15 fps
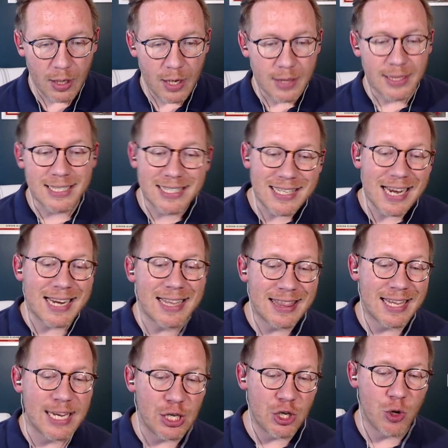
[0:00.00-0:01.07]
The second
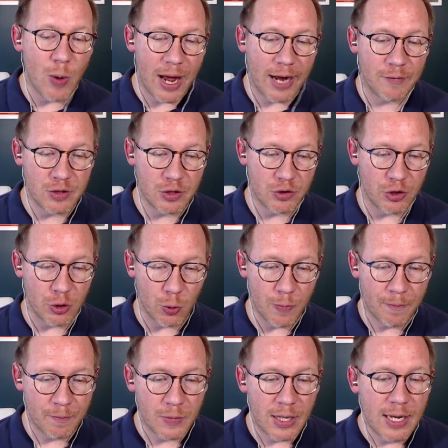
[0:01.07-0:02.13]
thing you have to do
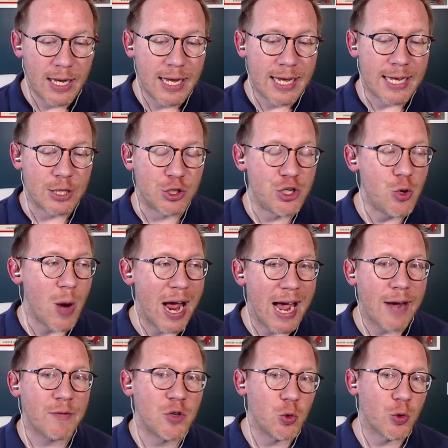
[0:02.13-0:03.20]
is you
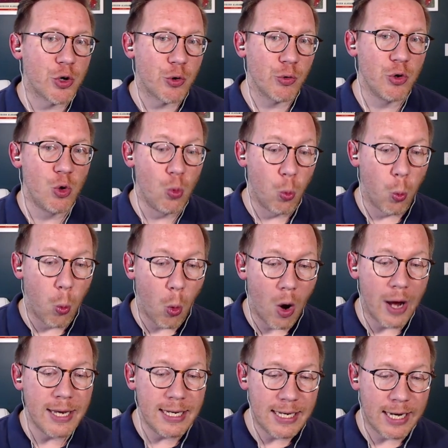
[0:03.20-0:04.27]
have to accrue
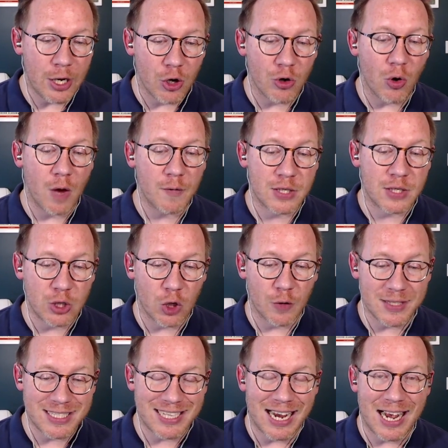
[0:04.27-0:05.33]
1 year of
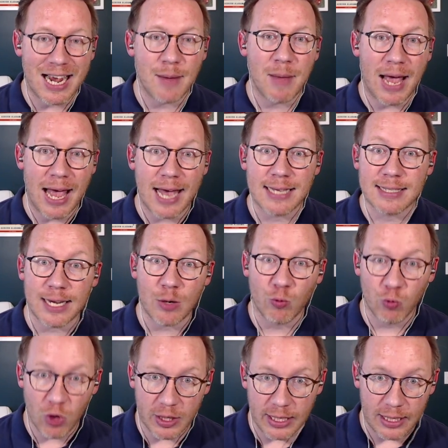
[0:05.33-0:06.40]
service time as a
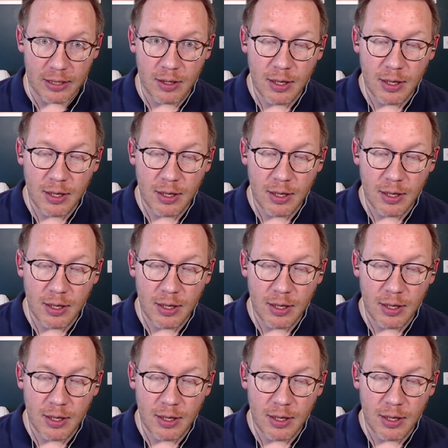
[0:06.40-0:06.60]
rookie.